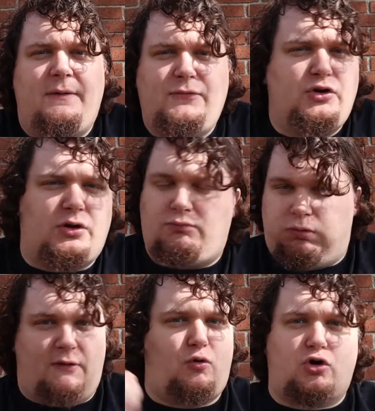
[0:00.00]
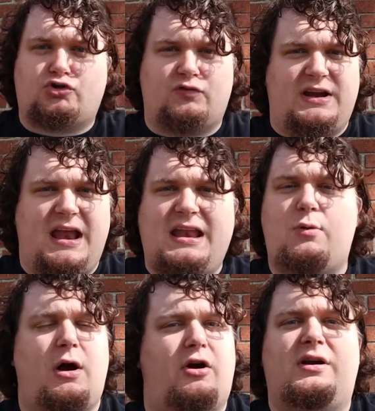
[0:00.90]
you can, of course, read
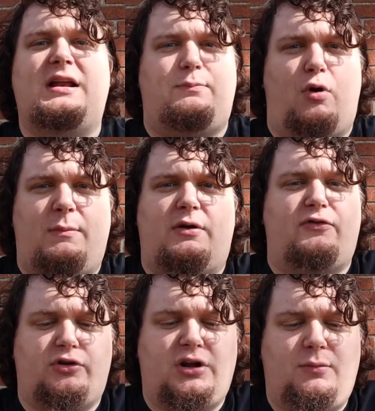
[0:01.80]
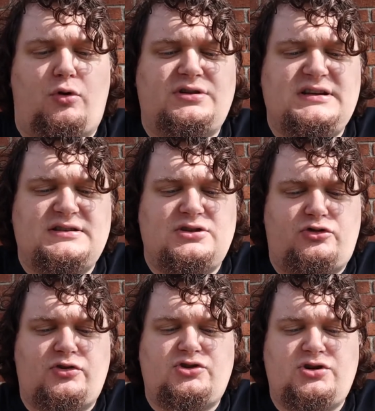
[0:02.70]
anywhere at any point, but if you're a little more seasoned
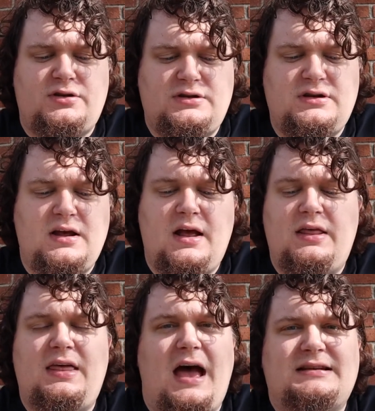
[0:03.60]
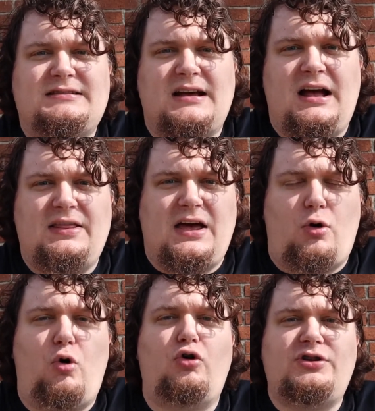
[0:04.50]
Christian, that
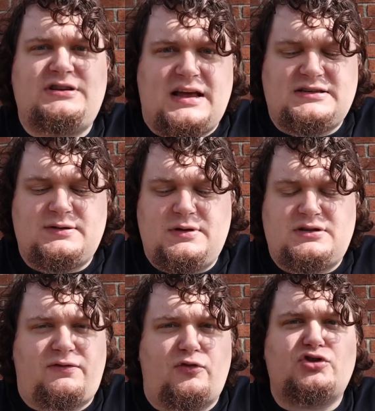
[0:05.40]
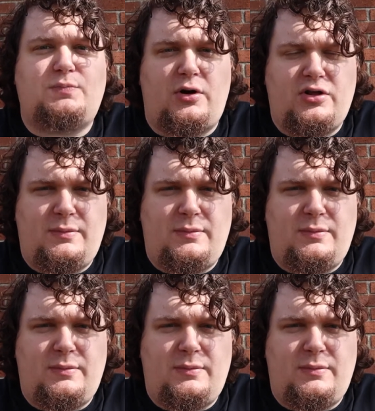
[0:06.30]
Old Testament, the first part of the